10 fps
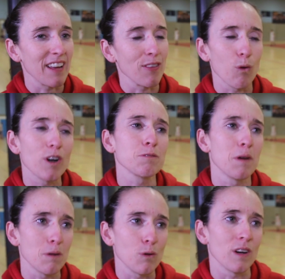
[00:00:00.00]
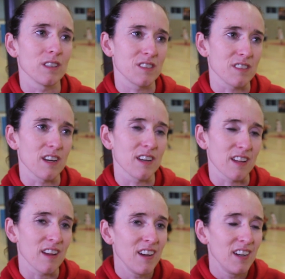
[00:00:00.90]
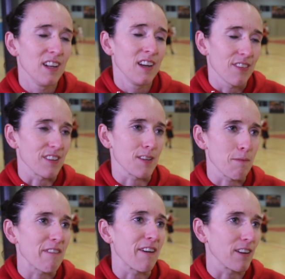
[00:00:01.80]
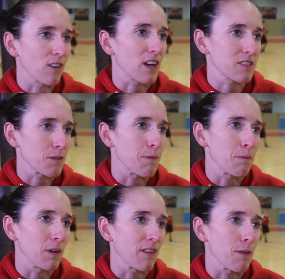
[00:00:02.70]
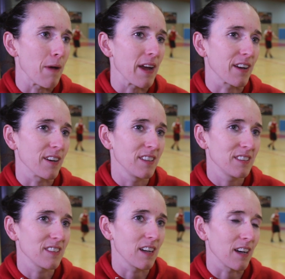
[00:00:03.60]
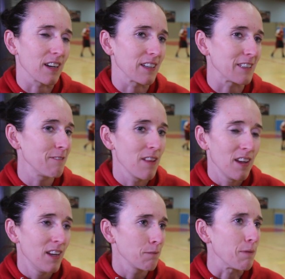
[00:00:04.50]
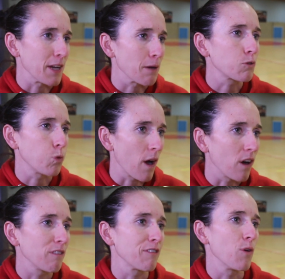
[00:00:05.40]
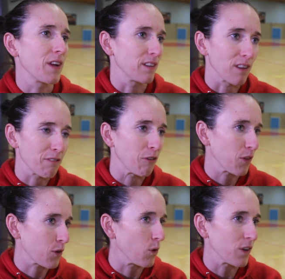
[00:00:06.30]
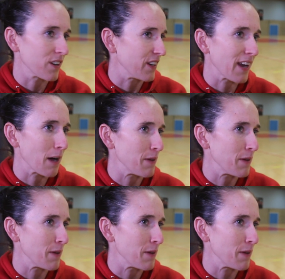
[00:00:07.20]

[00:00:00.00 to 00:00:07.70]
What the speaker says: And the worst moment was the semifinal loss to Bimmel in the Baker. Being up 12 going into the fourth quarter and not